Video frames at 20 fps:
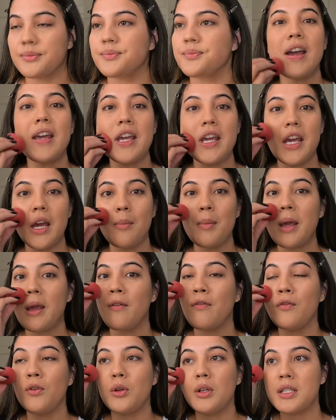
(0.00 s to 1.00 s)
I am a
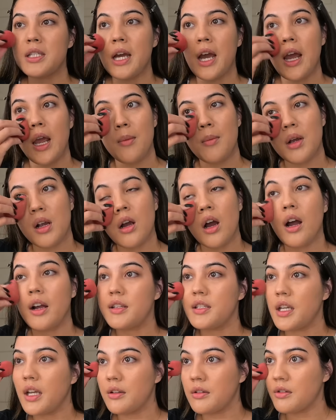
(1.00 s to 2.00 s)
full-time
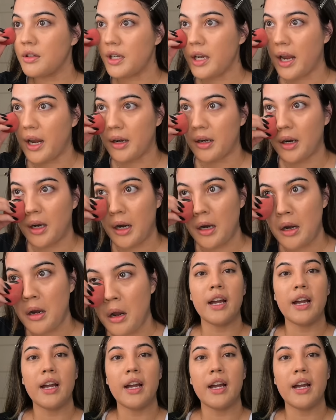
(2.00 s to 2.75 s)
content creator.